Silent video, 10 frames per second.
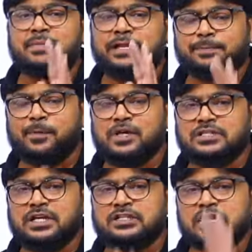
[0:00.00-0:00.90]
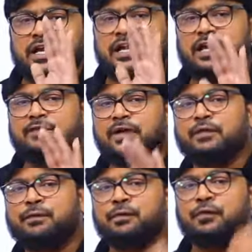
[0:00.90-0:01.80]
responses, even
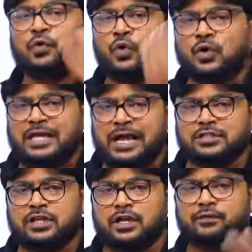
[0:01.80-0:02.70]
if you know the answer.